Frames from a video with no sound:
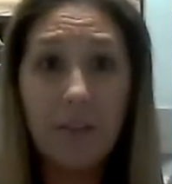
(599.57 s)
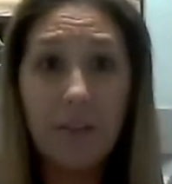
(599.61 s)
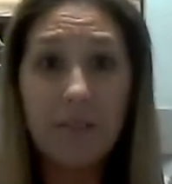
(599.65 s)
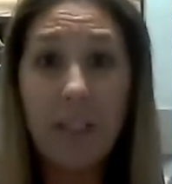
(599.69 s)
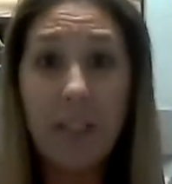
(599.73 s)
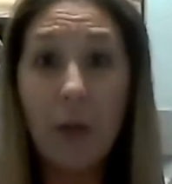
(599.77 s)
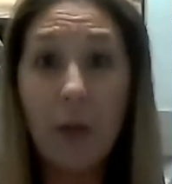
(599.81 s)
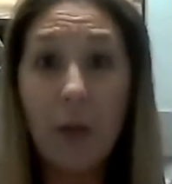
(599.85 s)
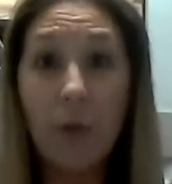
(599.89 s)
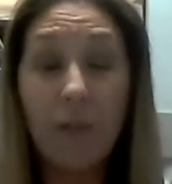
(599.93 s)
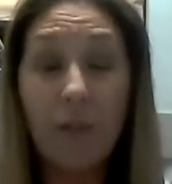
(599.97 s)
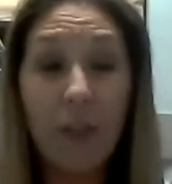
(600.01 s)

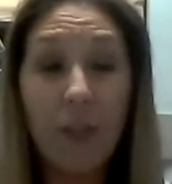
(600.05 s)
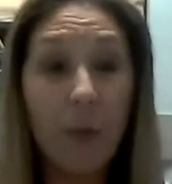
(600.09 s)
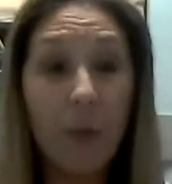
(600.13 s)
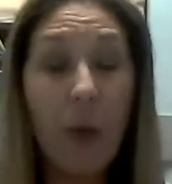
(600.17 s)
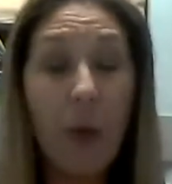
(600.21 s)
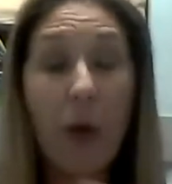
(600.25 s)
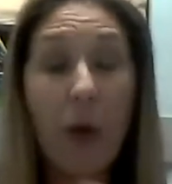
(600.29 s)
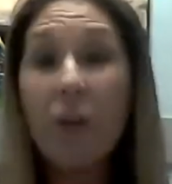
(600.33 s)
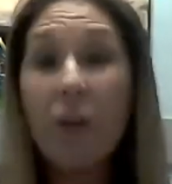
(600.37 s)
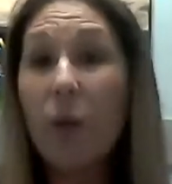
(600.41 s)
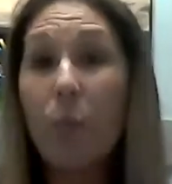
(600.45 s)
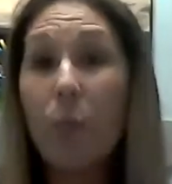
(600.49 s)
So if
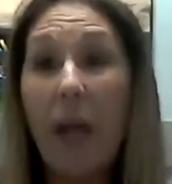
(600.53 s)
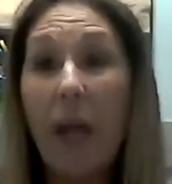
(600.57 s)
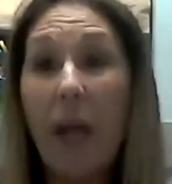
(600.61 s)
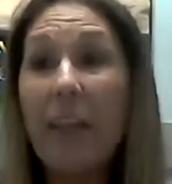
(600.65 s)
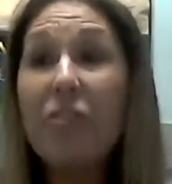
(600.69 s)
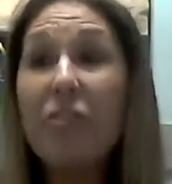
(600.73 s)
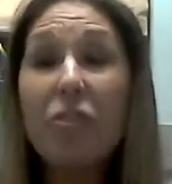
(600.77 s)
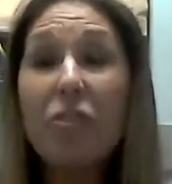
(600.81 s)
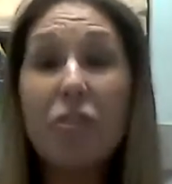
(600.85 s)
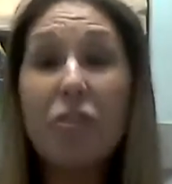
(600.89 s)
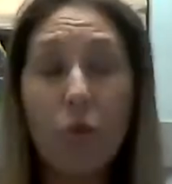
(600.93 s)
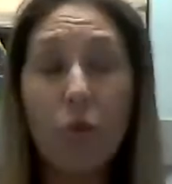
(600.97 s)
you owned a
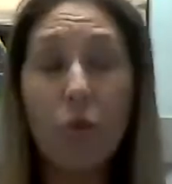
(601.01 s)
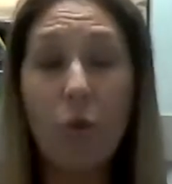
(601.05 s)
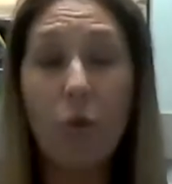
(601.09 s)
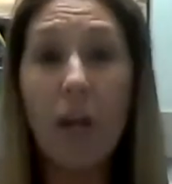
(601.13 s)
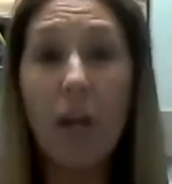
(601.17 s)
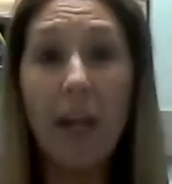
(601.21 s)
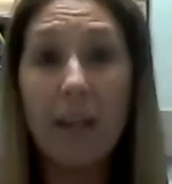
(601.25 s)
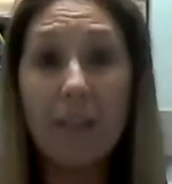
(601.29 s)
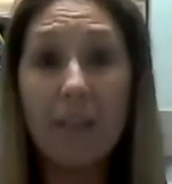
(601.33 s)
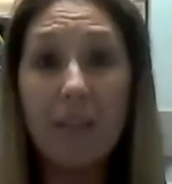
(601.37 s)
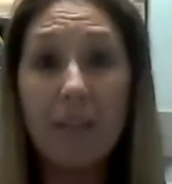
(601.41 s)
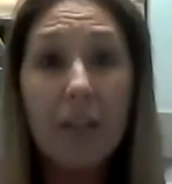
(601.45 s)

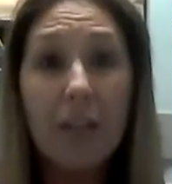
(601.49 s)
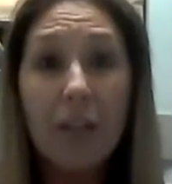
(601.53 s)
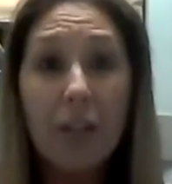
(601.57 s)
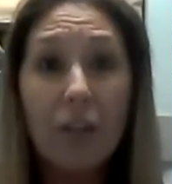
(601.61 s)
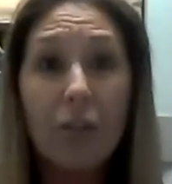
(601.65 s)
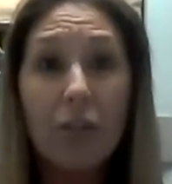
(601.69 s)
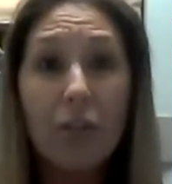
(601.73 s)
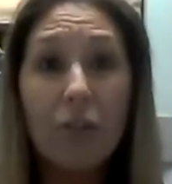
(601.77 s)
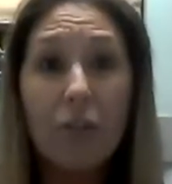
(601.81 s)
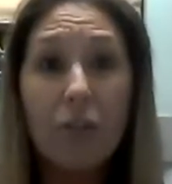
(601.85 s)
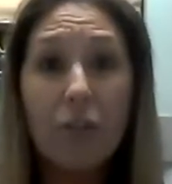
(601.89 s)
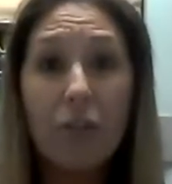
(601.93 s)
restaurant
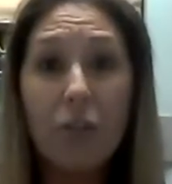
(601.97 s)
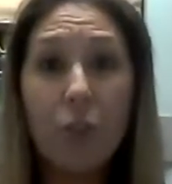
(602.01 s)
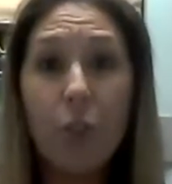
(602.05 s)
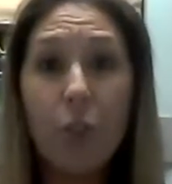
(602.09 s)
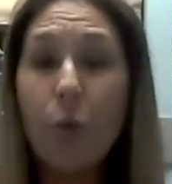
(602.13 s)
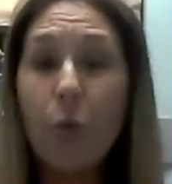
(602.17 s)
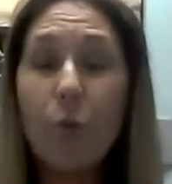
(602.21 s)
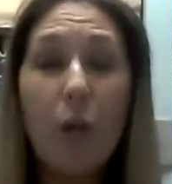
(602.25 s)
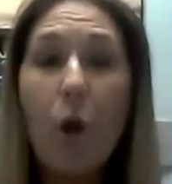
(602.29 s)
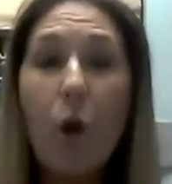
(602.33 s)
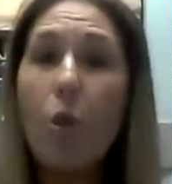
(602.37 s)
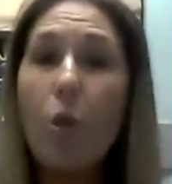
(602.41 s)

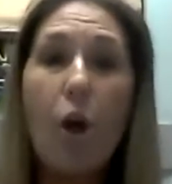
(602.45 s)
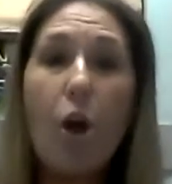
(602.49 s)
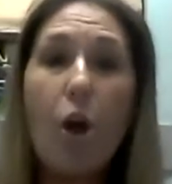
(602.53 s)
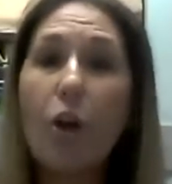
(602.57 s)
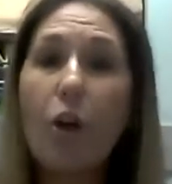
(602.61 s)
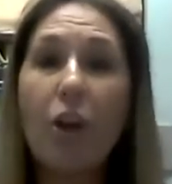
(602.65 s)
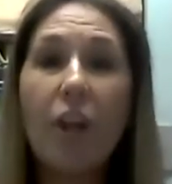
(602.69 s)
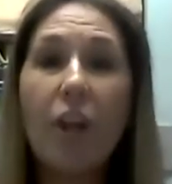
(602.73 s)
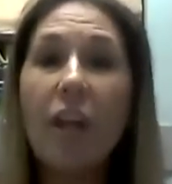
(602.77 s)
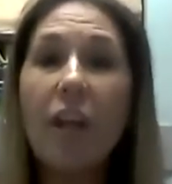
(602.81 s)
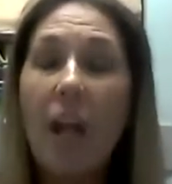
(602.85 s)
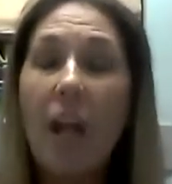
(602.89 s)
you no
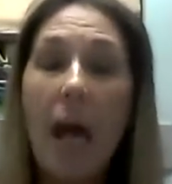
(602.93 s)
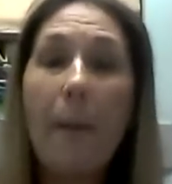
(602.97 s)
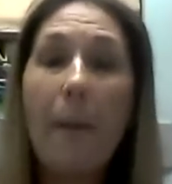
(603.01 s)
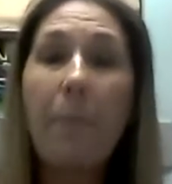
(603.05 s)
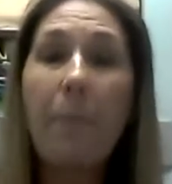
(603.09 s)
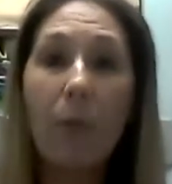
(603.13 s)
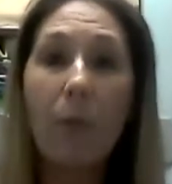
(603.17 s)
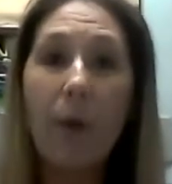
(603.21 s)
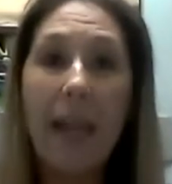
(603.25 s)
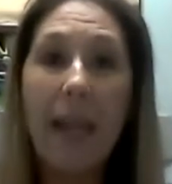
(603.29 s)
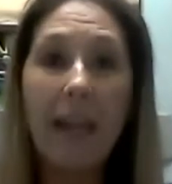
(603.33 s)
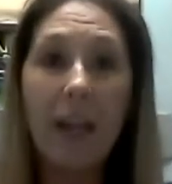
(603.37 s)
longer could
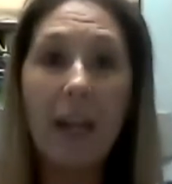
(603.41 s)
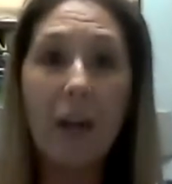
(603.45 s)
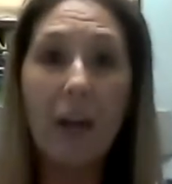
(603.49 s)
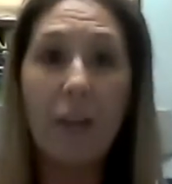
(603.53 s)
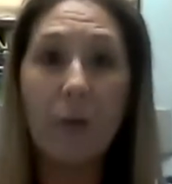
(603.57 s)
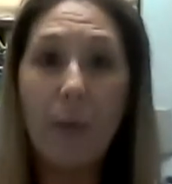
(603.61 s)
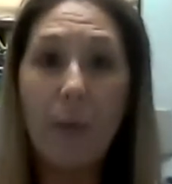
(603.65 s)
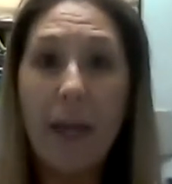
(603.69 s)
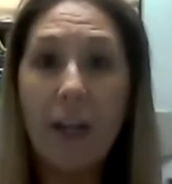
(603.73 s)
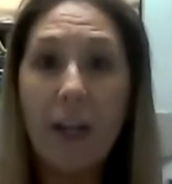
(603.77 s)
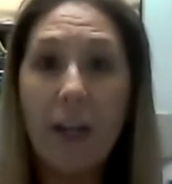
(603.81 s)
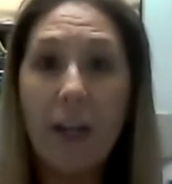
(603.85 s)
operate under the